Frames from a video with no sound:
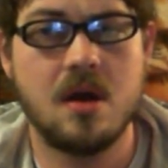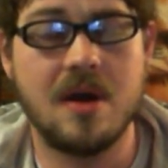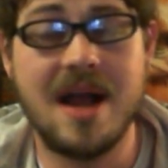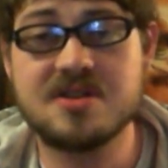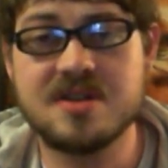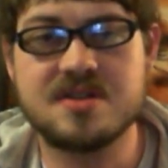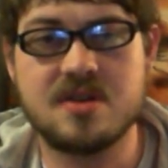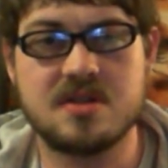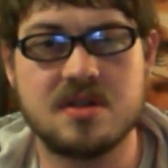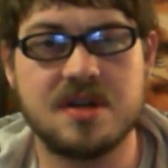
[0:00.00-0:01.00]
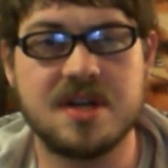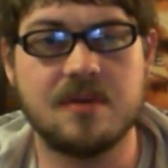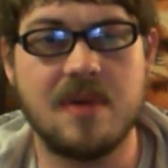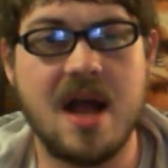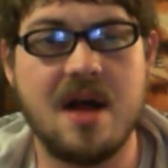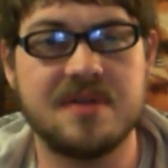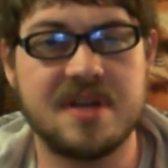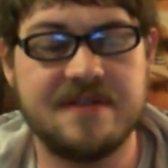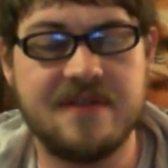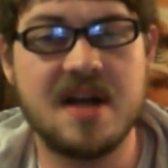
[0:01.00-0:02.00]
or actually he starts looking around
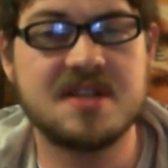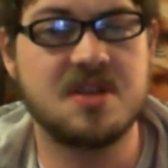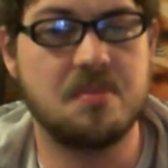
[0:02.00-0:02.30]
and he finds the